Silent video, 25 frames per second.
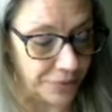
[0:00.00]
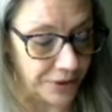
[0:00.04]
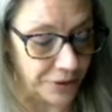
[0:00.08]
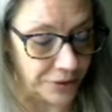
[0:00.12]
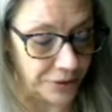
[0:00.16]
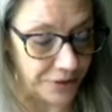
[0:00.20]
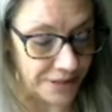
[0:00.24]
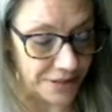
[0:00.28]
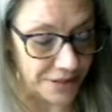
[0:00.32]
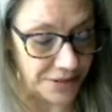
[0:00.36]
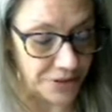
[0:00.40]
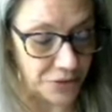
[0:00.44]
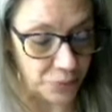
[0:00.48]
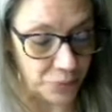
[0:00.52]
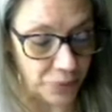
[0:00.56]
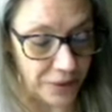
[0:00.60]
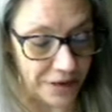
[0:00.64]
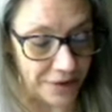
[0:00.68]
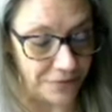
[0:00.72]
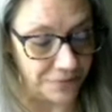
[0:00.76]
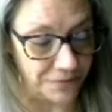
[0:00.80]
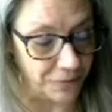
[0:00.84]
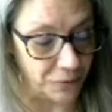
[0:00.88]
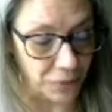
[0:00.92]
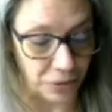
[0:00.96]
There is a
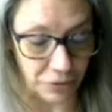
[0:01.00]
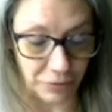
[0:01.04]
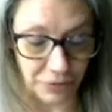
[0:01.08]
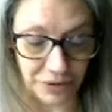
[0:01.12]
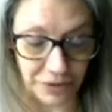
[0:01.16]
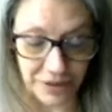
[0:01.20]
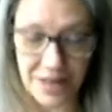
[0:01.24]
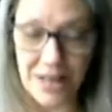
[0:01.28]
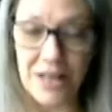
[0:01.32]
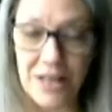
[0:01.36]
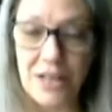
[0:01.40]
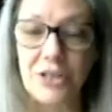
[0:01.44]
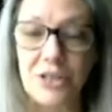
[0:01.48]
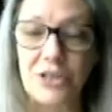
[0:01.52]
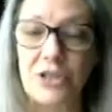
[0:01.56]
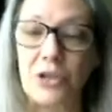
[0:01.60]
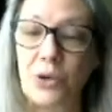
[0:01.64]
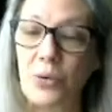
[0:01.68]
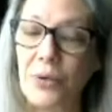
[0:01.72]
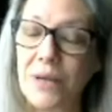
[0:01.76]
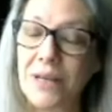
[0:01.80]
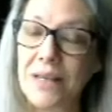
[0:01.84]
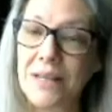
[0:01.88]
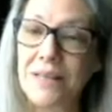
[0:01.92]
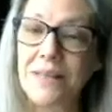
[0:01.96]
way forward.
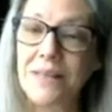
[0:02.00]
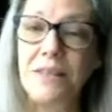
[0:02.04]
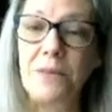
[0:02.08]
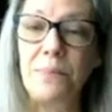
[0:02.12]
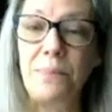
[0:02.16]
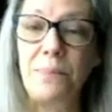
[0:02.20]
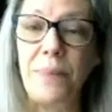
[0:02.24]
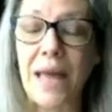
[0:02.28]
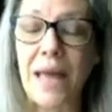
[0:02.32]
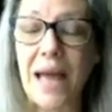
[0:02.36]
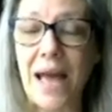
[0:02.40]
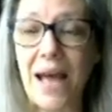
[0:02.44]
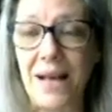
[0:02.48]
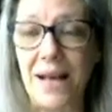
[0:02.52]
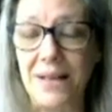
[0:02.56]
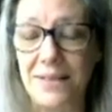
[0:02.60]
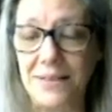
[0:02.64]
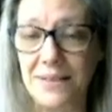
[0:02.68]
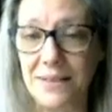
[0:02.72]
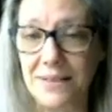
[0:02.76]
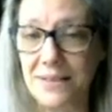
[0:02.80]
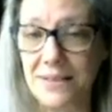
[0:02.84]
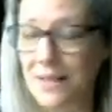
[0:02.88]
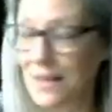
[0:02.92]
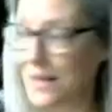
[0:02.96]
So in the past,